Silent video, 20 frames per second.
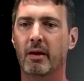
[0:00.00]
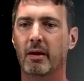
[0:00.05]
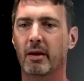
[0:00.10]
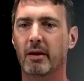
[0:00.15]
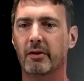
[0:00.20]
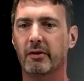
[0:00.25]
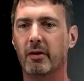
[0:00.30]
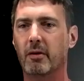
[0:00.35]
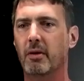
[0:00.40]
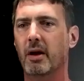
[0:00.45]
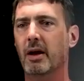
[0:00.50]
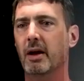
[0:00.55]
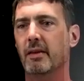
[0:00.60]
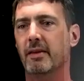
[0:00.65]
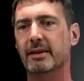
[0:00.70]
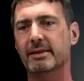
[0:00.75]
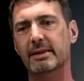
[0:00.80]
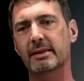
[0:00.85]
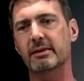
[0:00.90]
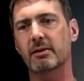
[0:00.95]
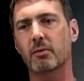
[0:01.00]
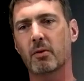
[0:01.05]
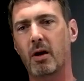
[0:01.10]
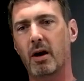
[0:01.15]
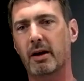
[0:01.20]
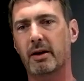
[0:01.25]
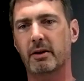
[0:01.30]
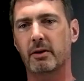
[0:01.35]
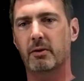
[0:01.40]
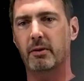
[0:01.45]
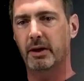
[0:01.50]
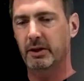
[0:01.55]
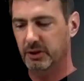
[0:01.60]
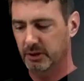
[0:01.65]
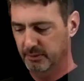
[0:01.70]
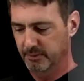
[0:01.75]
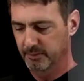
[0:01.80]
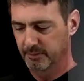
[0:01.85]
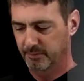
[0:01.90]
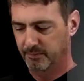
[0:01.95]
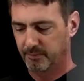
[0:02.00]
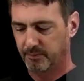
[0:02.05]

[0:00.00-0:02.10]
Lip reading: So this is the rocket equation.